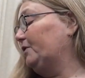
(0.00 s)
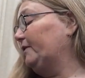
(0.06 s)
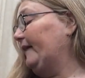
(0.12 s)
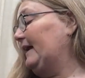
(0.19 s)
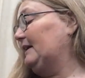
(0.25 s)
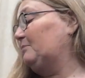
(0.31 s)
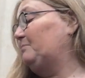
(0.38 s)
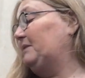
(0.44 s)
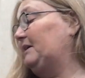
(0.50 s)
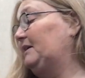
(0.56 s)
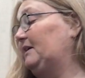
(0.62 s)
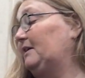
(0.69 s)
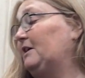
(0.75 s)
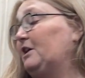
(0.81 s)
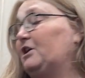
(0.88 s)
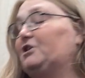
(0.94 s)
you're like
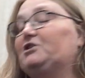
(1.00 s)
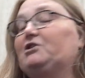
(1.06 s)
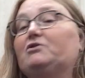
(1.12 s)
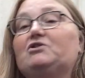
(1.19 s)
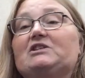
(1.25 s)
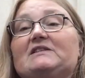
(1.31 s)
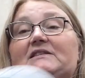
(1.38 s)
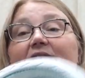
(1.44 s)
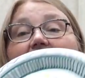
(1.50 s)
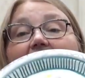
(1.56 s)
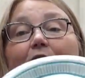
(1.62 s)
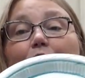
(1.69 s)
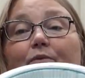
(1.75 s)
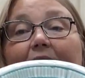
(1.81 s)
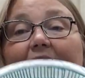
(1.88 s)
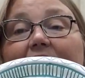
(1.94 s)
me, you just like
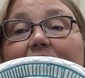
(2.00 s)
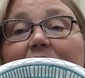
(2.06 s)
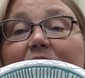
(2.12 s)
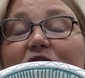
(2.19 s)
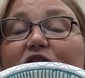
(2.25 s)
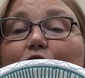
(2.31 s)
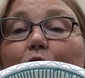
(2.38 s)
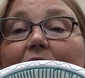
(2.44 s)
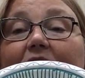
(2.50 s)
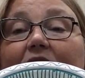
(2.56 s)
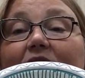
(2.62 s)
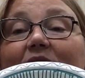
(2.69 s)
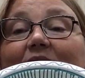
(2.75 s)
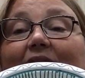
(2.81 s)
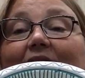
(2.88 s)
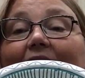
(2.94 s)
random
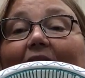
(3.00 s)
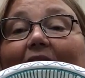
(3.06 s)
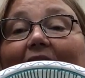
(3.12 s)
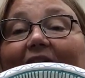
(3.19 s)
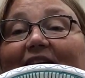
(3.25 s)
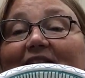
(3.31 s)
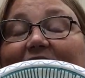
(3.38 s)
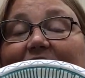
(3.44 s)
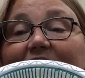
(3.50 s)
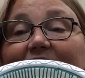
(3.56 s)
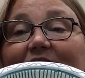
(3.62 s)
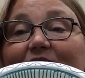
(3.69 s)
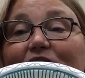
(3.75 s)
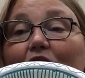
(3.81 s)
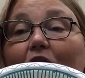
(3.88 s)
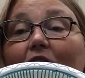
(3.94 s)
squiggles and lines and
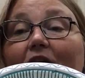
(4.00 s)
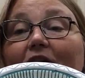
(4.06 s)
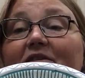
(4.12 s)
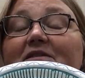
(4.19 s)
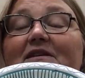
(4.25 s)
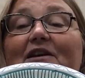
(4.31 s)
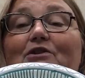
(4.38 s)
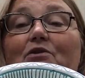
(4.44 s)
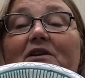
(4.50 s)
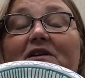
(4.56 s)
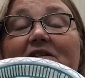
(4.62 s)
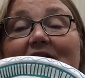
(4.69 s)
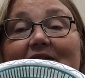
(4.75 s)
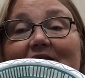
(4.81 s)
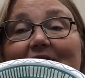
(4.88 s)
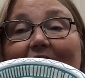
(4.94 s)
stars and you can
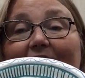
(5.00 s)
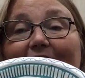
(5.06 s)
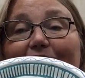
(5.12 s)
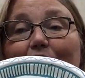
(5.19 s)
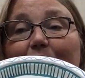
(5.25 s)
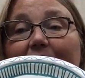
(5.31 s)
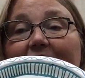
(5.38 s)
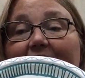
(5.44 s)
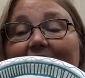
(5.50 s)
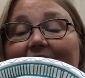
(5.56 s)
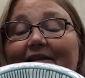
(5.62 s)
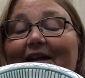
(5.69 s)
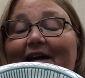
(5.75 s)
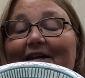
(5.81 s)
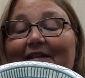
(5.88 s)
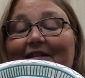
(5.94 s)
design your plate
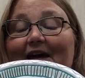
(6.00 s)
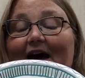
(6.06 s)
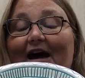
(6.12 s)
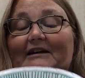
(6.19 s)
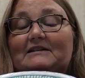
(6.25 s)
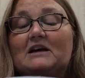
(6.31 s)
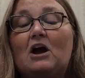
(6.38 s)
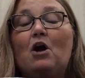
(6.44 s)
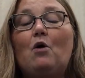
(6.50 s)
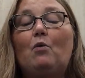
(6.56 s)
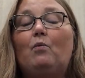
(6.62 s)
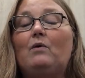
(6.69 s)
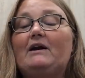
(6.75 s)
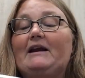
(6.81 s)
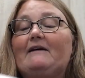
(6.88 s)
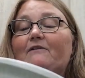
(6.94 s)
like that.
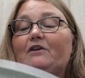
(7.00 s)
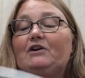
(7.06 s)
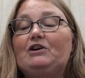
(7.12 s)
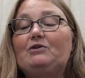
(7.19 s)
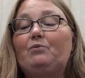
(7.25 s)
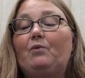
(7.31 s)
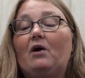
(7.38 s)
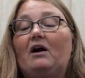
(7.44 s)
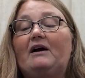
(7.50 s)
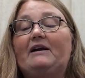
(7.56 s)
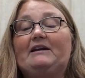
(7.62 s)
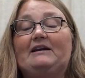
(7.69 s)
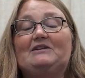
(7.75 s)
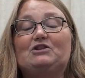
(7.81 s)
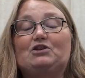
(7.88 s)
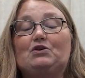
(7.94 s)
Whatever you want,
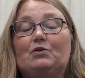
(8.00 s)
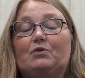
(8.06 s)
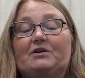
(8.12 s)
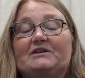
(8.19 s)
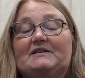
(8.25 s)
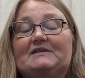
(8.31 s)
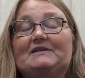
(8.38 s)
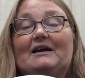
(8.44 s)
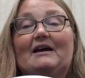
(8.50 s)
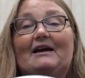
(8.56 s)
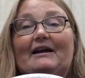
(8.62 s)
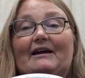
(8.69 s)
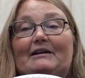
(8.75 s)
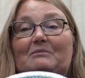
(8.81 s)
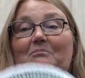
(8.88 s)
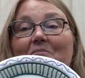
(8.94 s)
it's your
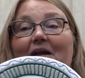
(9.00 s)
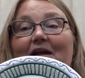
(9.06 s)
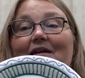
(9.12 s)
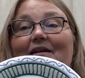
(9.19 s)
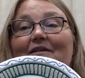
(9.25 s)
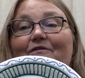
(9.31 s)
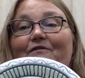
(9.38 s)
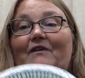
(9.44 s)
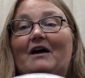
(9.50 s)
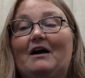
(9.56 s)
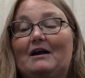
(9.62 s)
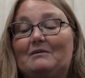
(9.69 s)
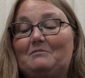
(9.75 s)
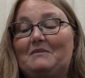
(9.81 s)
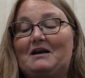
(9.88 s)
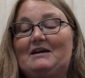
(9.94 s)
design. Make it
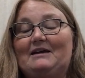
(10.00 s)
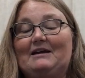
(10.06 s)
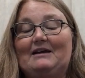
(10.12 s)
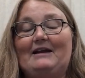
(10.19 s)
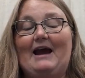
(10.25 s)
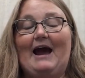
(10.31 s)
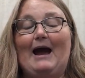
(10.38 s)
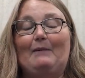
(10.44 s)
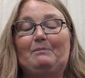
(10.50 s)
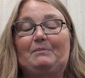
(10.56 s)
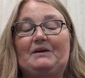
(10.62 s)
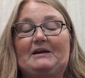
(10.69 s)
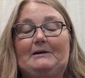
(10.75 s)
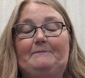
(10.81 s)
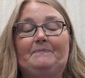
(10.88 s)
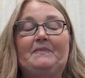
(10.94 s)
fun, make it
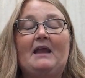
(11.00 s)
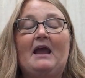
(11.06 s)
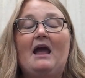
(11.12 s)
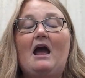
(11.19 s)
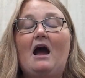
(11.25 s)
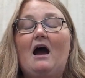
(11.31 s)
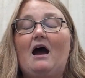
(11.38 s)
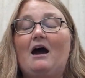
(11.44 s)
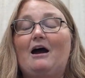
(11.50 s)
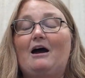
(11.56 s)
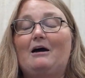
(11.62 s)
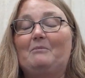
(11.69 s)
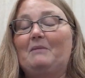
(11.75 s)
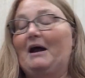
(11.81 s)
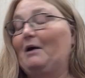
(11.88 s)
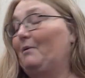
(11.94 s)
happy,
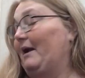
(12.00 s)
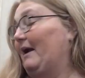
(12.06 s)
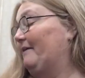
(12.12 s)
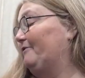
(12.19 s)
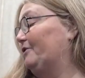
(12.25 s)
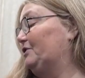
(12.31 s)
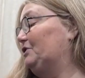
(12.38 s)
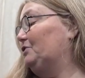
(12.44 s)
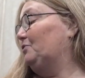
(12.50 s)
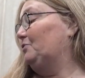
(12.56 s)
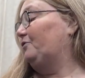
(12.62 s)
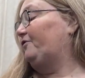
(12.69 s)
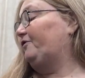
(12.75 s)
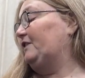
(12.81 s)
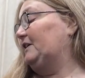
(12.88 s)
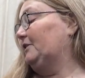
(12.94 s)
um, however you
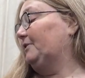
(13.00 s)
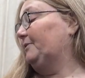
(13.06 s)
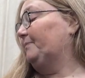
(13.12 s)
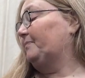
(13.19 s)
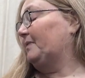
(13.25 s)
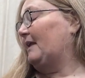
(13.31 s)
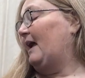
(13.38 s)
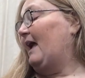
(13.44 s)
feel.